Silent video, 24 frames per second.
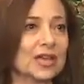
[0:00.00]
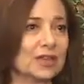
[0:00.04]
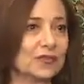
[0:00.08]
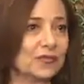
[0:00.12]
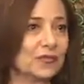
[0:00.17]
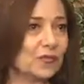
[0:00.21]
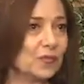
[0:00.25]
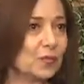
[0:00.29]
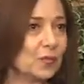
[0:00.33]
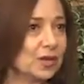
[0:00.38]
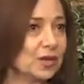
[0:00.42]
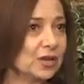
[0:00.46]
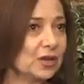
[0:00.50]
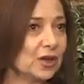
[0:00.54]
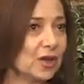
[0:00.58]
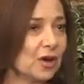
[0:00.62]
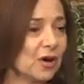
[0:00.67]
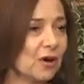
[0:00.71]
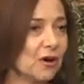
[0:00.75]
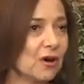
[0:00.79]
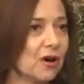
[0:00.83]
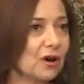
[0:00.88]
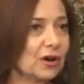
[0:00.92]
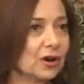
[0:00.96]
if we
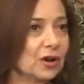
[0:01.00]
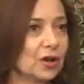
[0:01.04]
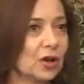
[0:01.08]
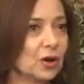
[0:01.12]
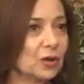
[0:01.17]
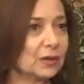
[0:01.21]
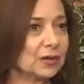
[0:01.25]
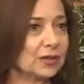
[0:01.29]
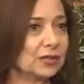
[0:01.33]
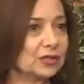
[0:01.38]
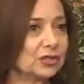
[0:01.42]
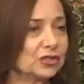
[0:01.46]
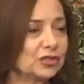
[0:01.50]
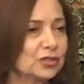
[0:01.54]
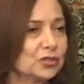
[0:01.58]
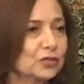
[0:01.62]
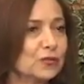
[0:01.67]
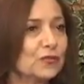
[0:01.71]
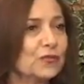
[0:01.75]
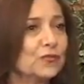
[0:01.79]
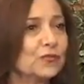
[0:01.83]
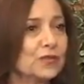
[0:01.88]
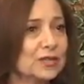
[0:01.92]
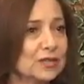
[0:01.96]
are going
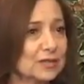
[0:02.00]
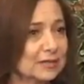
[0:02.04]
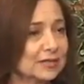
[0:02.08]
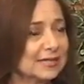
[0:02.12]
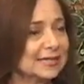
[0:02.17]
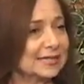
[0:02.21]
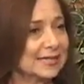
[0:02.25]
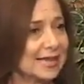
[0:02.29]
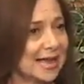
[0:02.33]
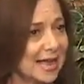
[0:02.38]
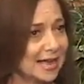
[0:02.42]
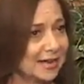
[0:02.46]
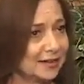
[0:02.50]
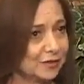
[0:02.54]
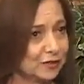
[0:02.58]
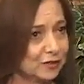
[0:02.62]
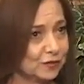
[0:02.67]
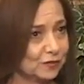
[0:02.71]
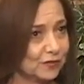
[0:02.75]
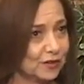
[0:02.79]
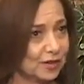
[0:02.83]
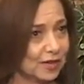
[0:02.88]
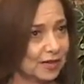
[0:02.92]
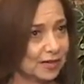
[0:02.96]
to feel
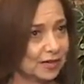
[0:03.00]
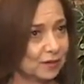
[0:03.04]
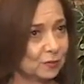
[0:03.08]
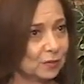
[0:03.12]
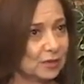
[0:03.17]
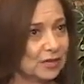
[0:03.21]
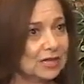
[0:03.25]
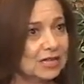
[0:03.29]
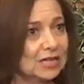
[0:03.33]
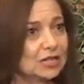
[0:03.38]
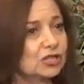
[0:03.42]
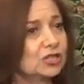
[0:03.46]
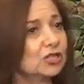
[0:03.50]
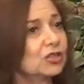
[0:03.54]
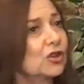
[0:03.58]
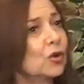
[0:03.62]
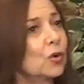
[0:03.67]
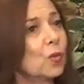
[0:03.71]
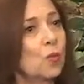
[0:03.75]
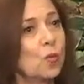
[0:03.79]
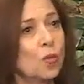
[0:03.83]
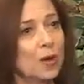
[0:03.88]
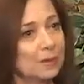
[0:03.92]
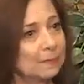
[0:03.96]
satisfied, we need to
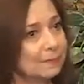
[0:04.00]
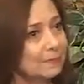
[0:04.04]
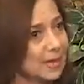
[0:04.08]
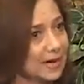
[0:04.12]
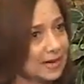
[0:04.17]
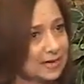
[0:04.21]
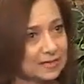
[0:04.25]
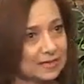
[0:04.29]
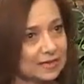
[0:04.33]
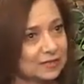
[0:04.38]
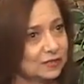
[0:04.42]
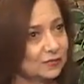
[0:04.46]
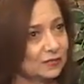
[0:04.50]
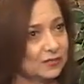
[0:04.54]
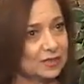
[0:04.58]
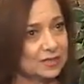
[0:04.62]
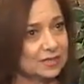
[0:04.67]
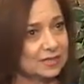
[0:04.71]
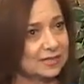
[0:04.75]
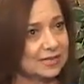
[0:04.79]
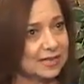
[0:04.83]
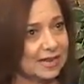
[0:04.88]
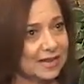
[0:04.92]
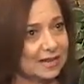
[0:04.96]
know what makes us
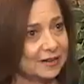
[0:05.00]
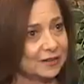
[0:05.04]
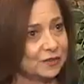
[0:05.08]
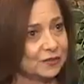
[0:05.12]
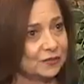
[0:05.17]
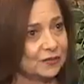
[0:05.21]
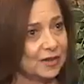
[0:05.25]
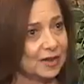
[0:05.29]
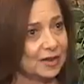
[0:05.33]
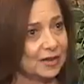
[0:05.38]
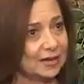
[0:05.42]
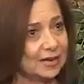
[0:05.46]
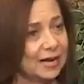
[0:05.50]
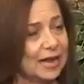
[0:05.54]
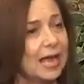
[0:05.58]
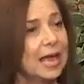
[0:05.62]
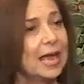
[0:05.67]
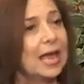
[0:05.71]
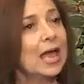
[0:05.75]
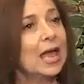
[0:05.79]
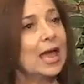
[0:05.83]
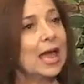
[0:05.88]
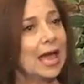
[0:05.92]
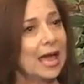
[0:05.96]
feel satisfied,
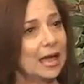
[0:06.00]
mm.